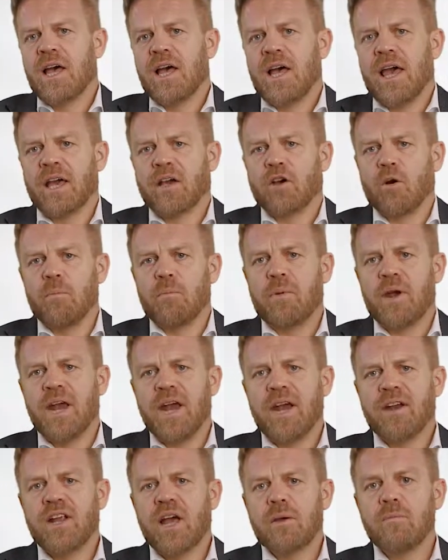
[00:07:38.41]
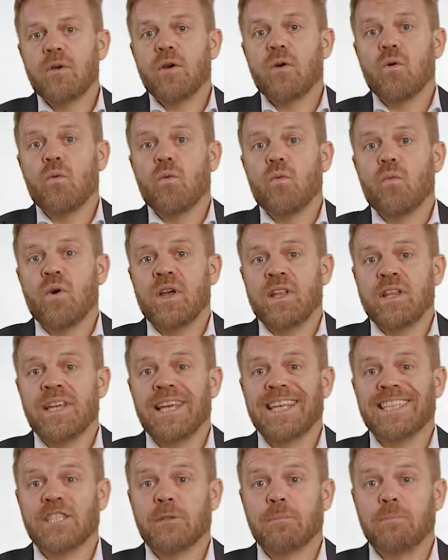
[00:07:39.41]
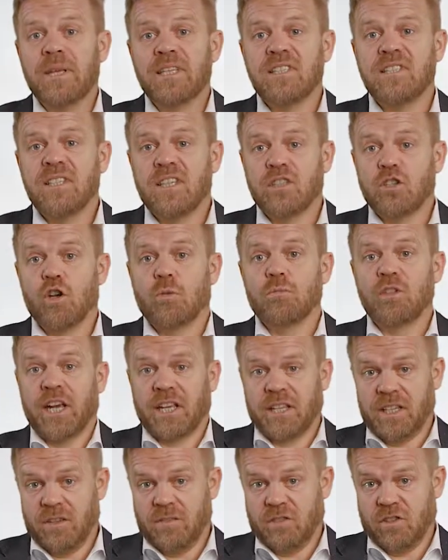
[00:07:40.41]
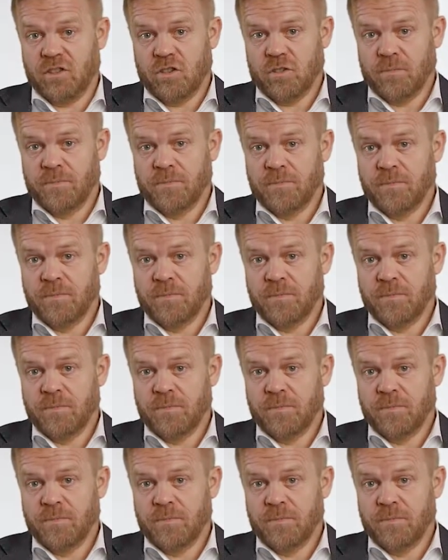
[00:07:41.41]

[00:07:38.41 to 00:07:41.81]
and compare them with its business objectives.